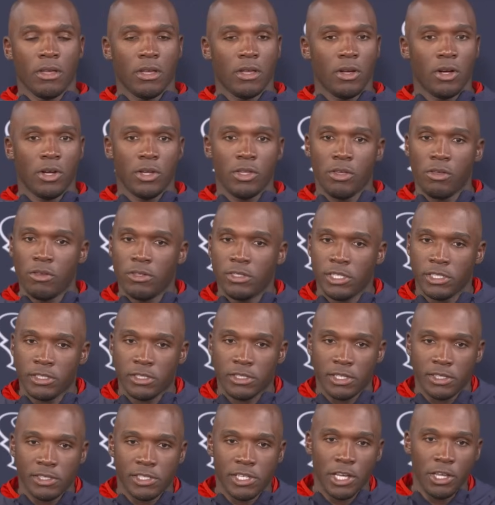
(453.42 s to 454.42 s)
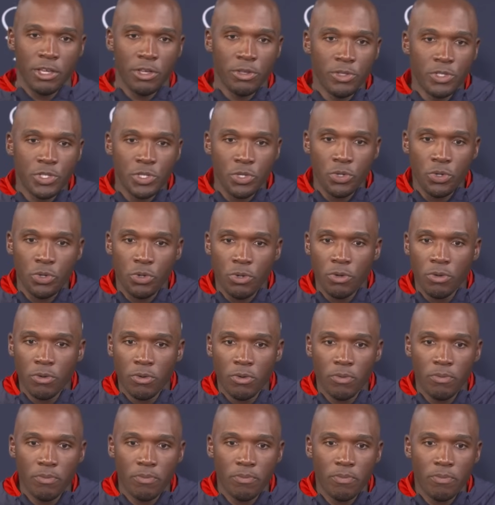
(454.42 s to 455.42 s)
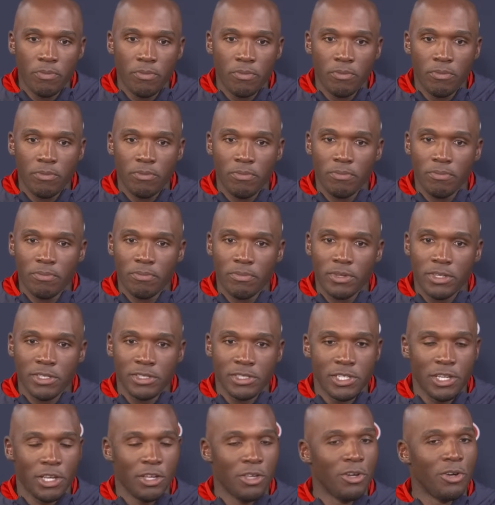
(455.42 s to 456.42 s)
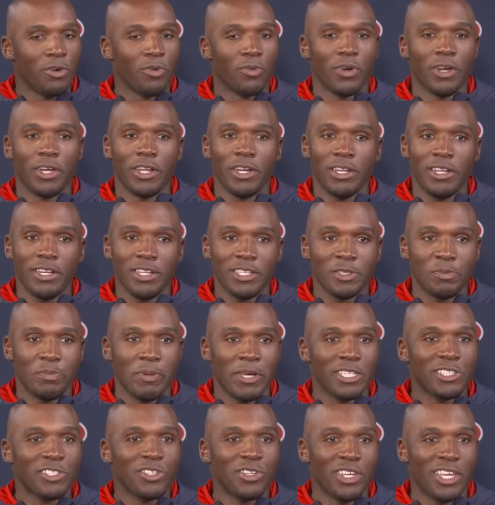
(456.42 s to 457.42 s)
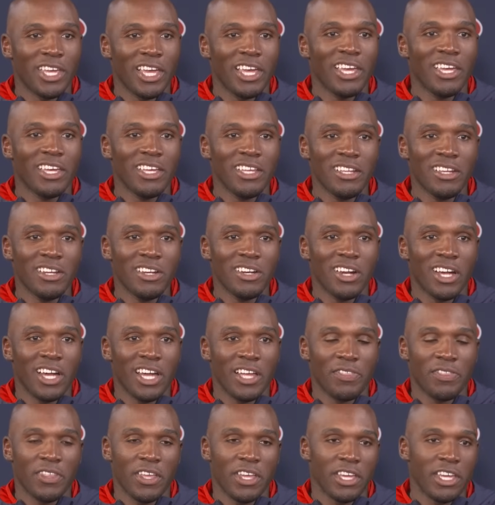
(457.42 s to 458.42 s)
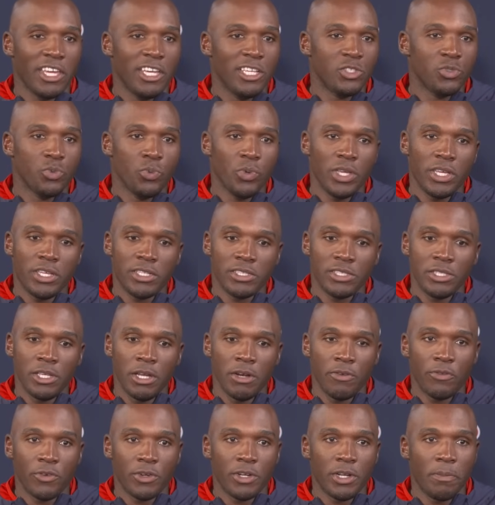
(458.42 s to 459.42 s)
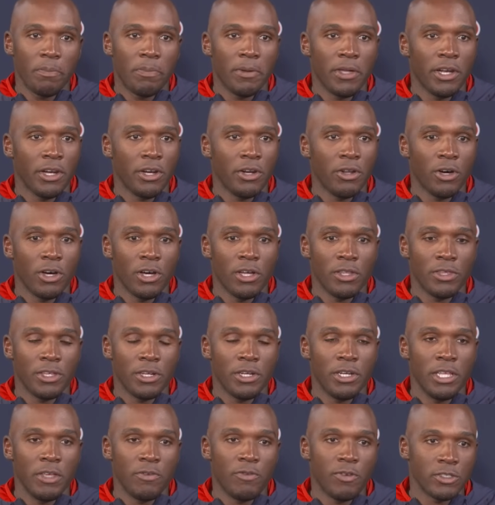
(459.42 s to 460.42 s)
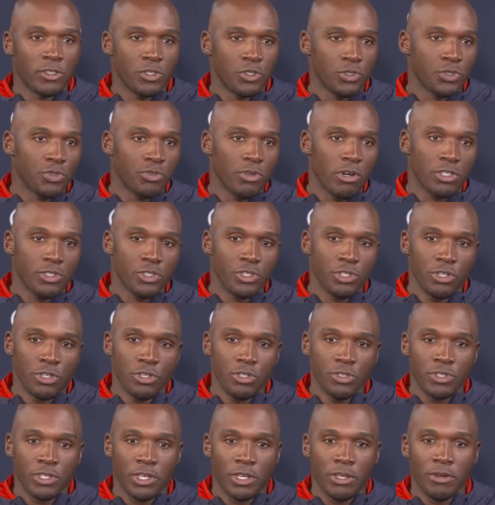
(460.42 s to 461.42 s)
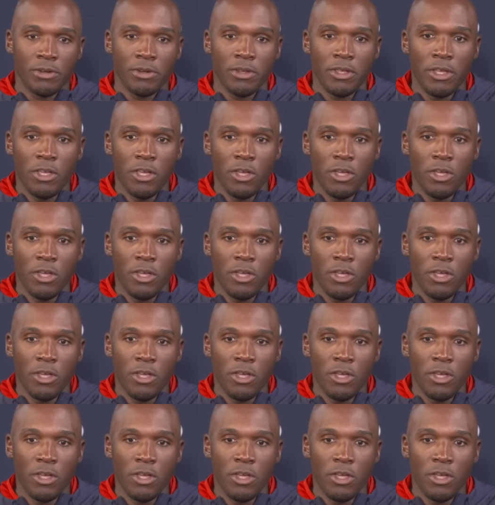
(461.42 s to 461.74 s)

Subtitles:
Well, you just continue to run it as best you can. I think each week is different depending on the defensive structures and